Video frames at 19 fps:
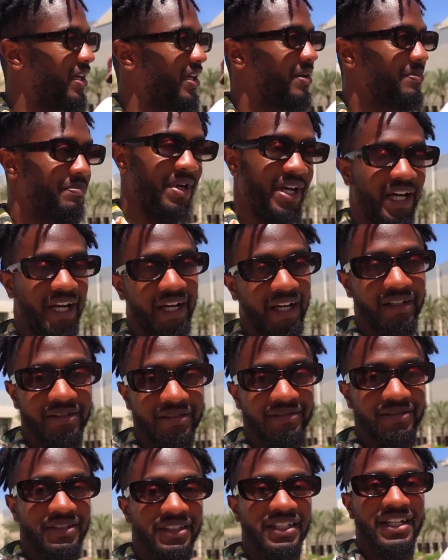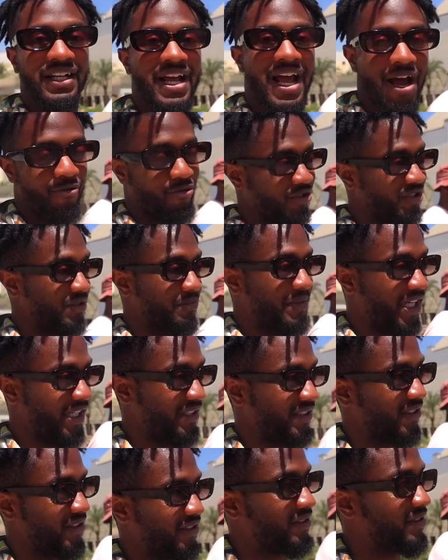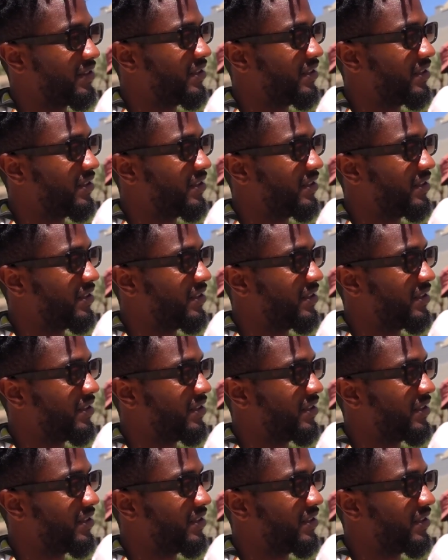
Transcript: And man, that was amazing.